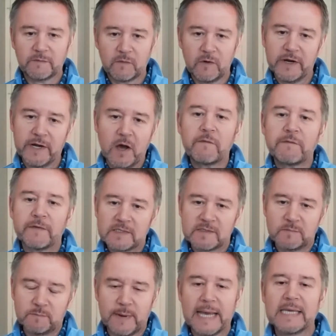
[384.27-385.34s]
for an
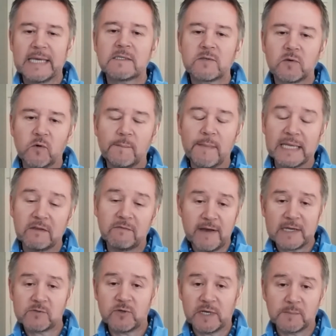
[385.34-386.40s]
office-based or
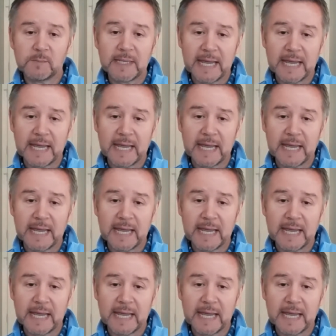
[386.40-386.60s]
manufacturing